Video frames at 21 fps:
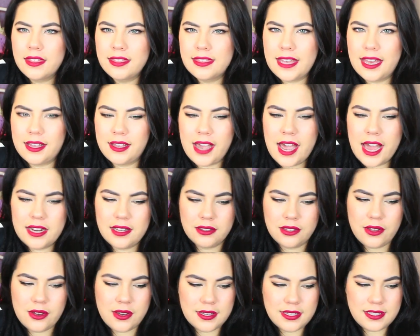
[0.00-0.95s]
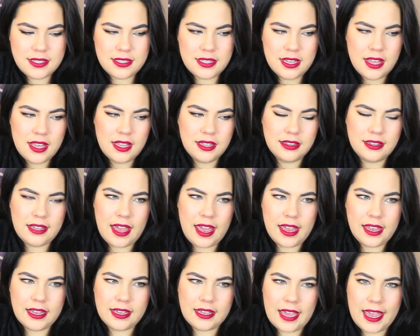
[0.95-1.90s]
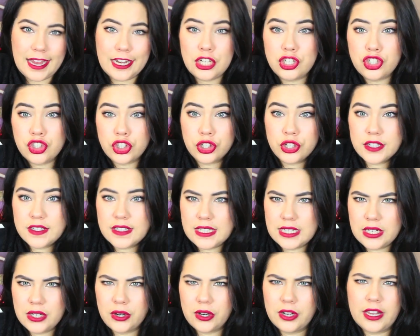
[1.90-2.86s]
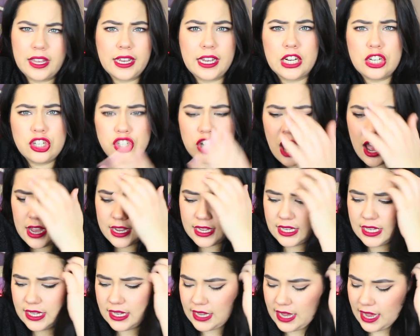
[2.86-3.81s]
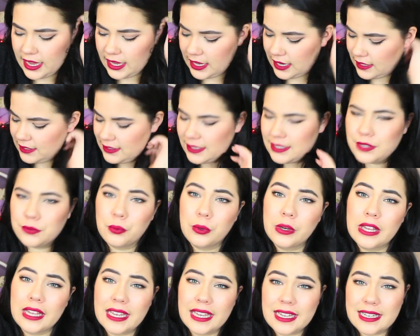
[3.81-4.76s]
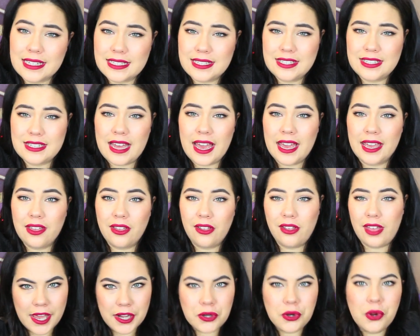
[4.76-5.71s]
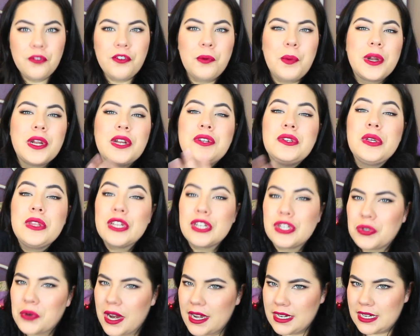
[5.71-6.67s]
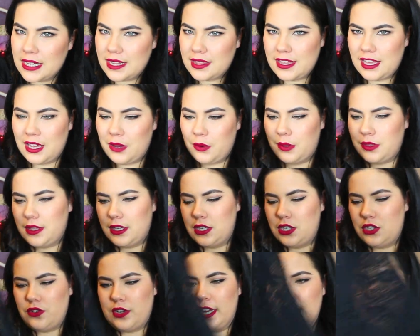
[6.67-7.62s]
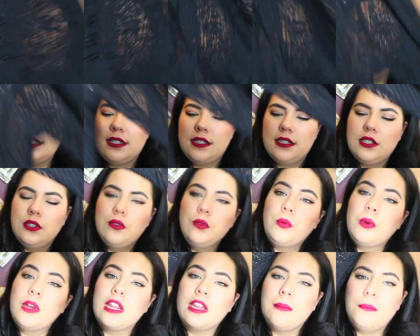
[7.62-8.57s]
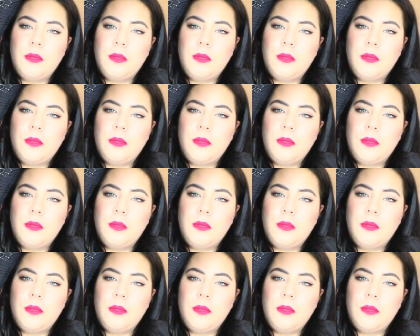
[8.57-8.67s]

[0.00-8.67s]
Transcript: that kind of looks like a jersey or like a jockey, I guess. It's really in style. I don't know if I want to do the trendy thing with this dress, but it's still really